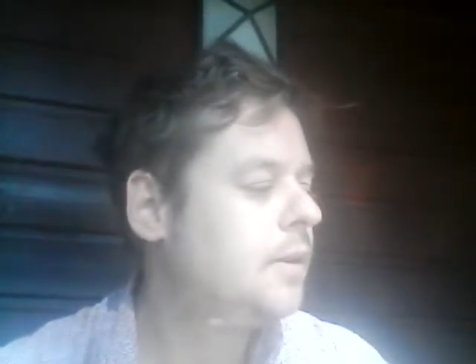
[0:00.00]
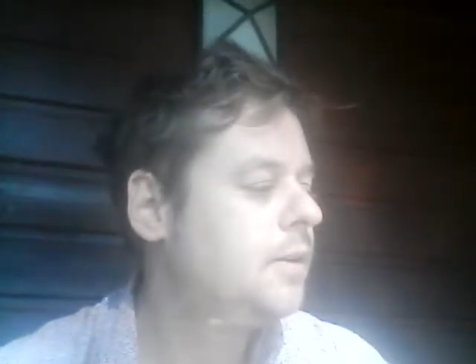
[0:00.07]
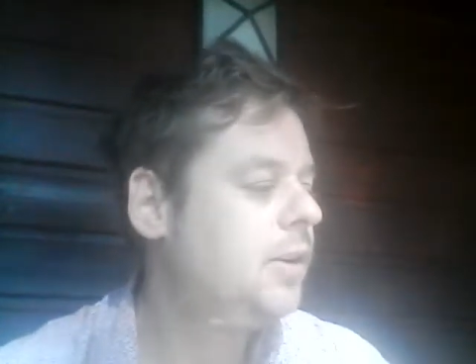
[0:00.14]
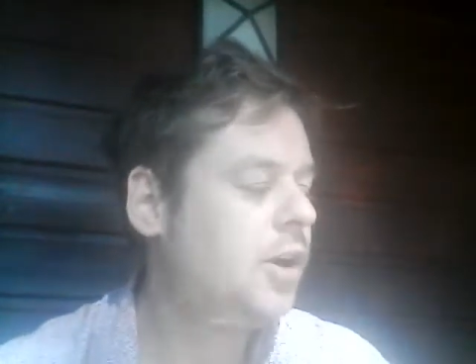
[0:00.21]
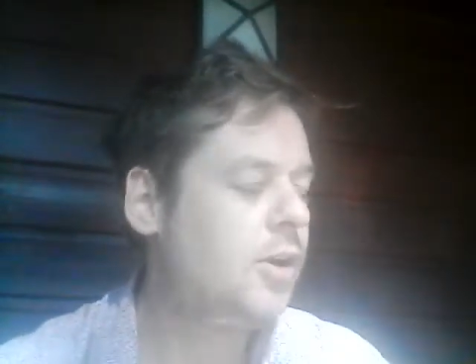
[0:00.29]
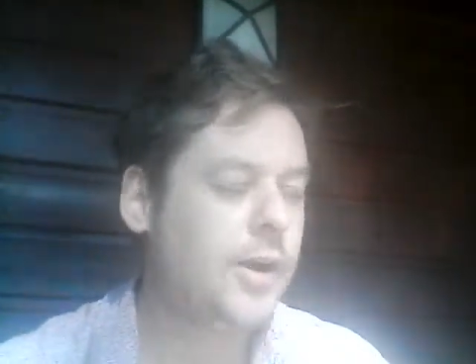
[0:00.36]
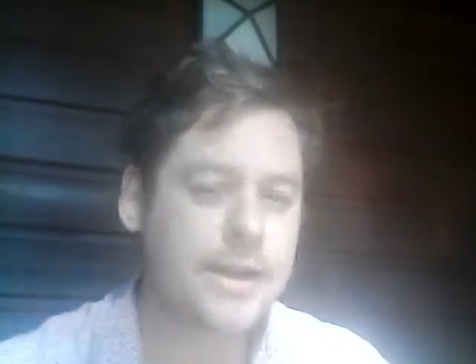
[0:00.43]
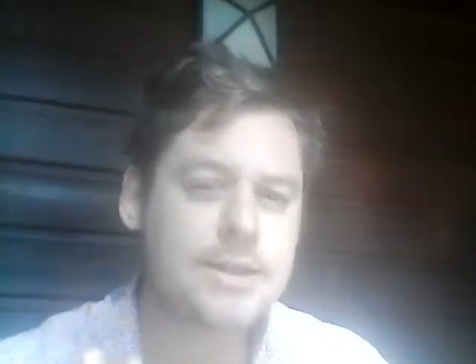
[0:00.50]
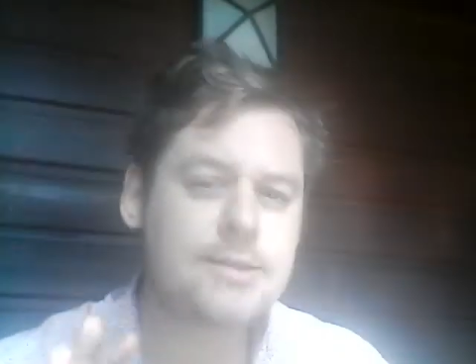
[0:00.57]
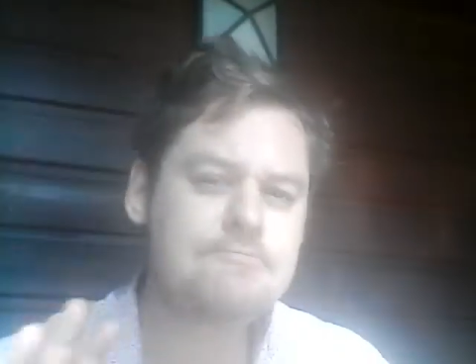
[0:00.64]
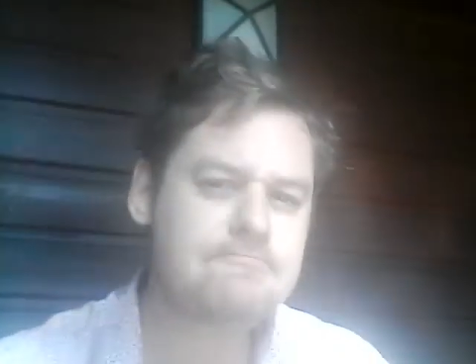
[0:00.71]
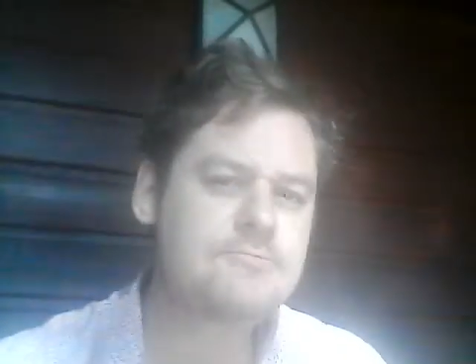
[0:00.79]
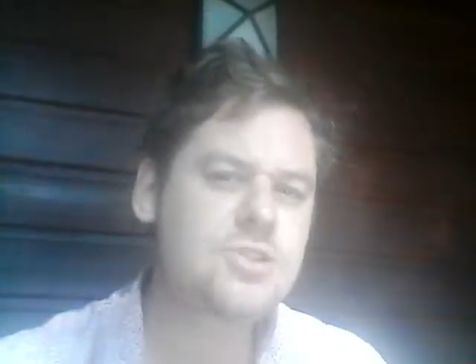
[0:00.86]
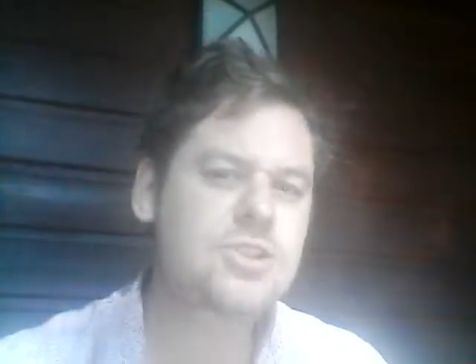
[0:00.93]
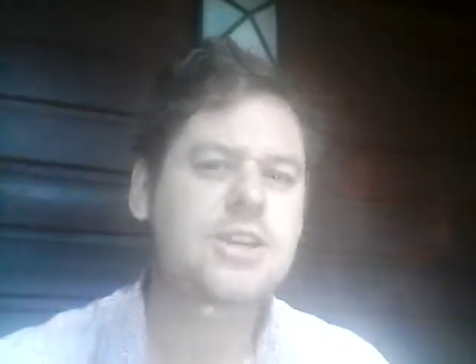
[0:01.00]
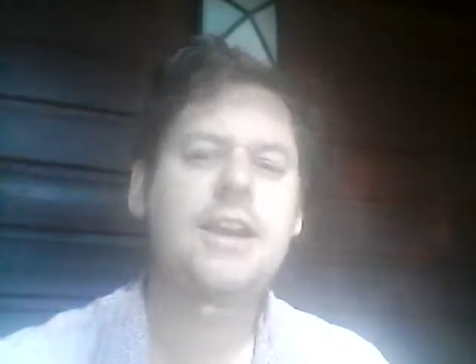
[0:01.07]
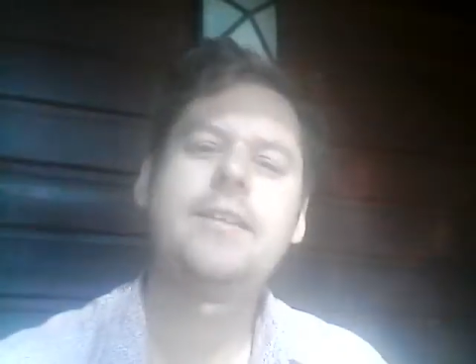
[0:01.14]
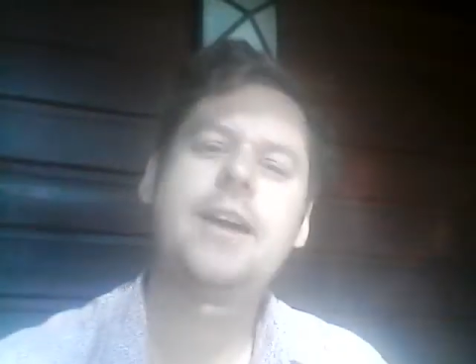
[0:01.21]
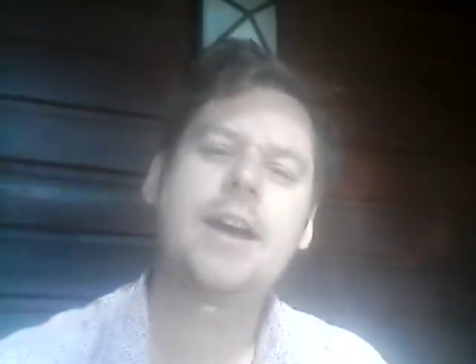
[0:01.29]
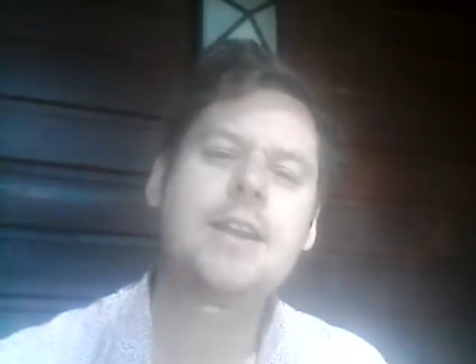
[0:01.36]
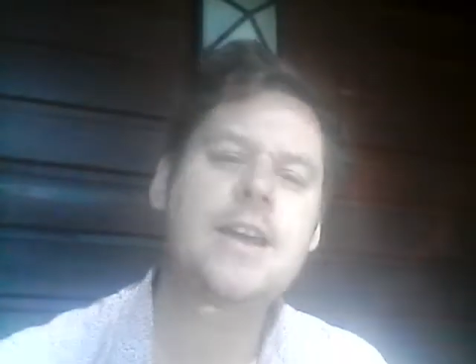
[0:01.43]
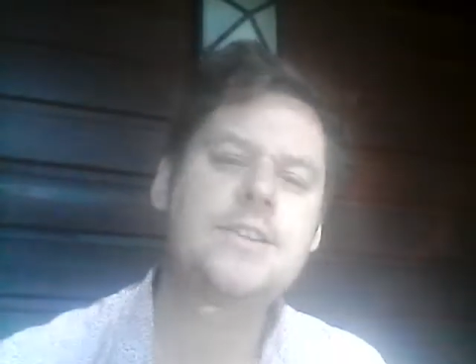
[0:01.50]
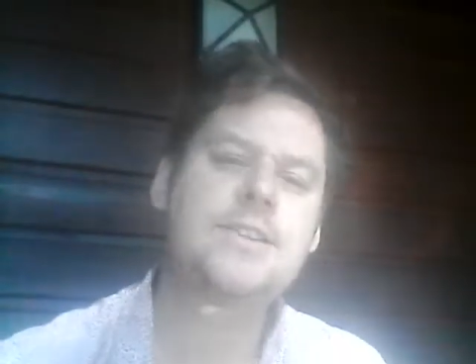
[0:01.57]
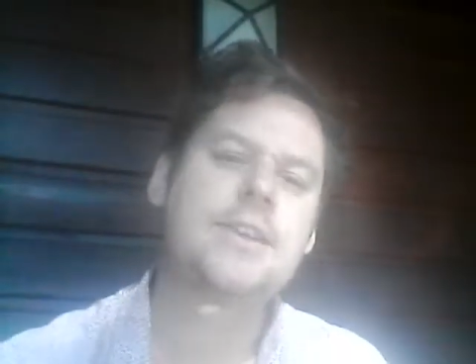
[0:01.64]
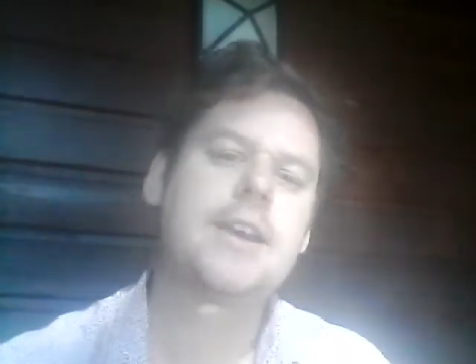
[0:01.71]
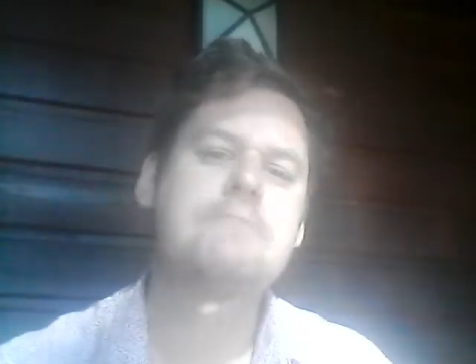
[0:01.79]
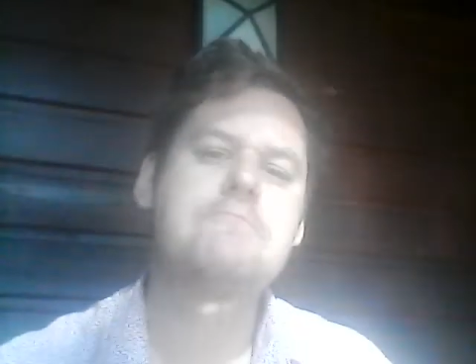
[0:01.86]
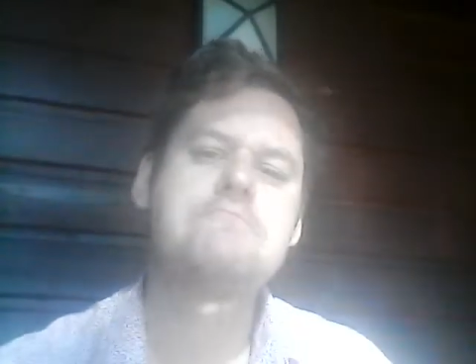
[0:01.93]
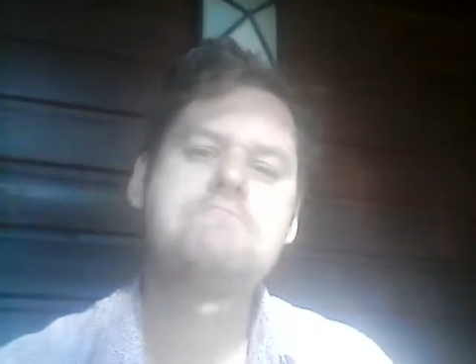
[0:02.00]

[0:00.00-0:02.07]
You know, I can say that as a